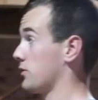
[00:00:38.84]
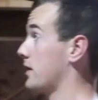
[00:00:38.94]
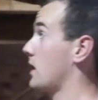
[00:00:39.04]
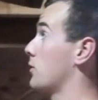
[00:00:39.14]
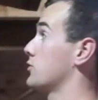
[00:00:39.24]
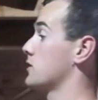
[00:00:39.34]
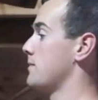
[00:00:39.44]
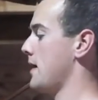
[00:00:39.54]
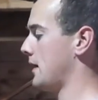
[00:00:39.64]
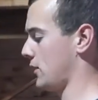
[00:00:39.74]
right now we're just
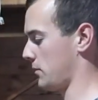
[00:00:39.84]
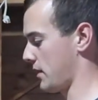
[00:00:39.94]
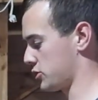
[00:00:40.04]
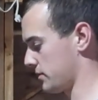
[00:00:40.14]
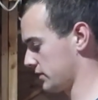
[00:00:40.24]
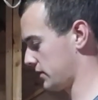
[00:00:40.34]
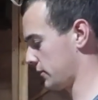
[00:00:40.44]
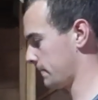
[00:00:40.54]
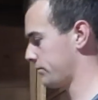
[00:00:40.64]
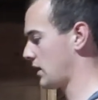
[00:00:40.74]
making our measurements
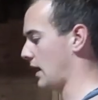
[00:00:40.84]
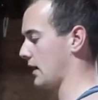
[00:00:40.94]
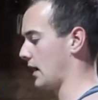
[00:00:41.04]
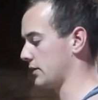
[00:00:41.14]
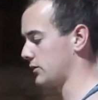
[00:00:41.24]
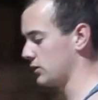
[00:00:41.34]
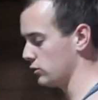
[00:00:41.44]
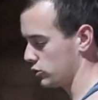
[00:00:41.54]
here. I got two